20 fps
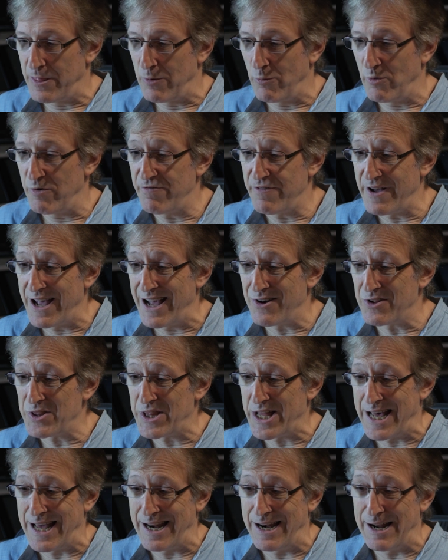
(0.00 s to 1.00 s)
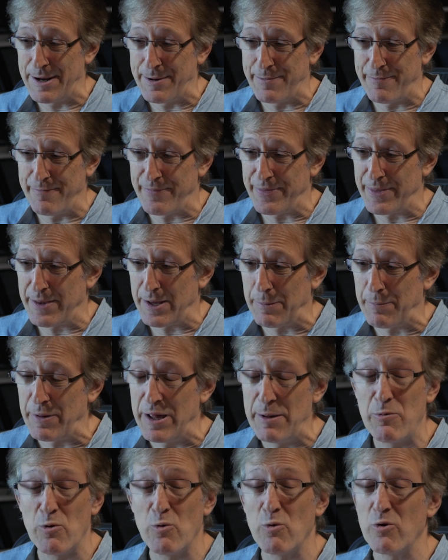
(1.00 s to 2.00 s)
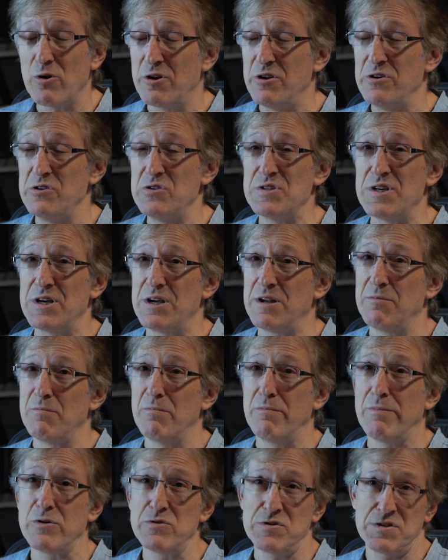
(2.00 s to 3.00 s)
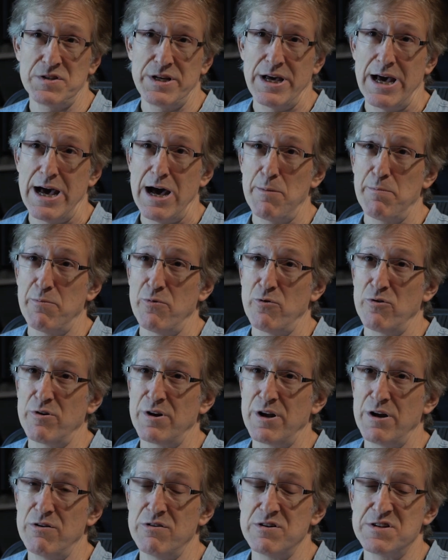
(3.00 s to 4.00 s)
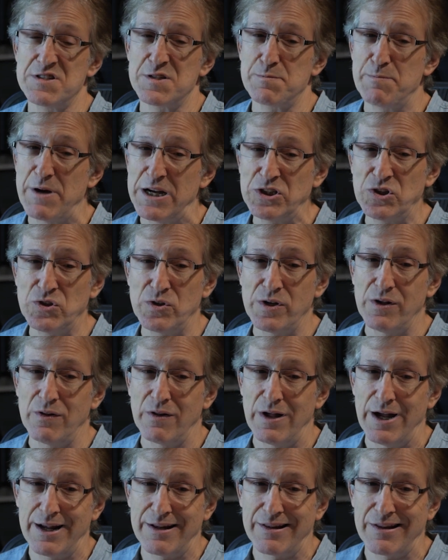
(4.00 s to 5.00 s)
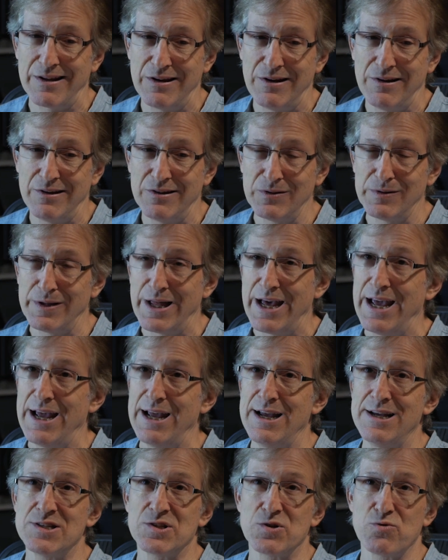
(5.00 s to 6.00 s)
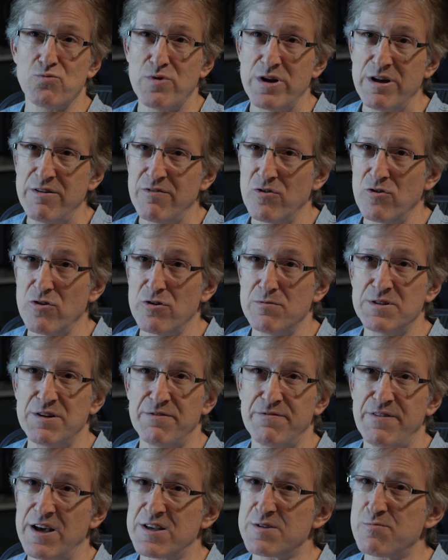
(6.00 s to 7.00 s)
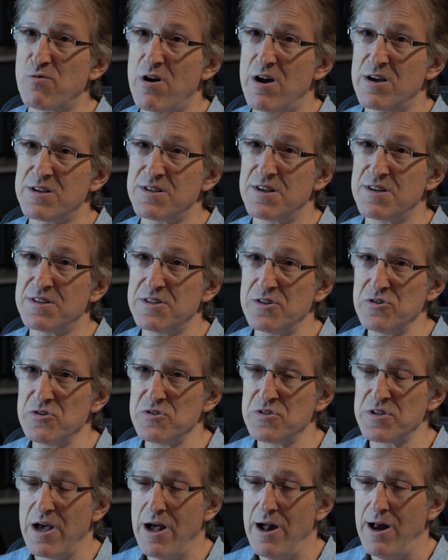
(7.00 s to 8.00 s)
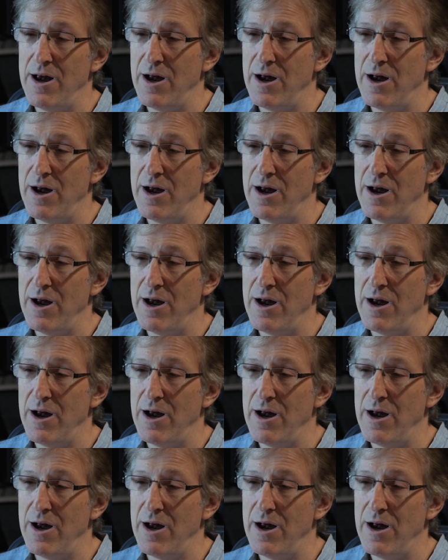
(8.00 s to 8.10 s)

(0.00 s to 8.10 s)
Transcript: we found that people weren't using most of the Outboard gear, especially like the delays, the reverbs, the effects processors.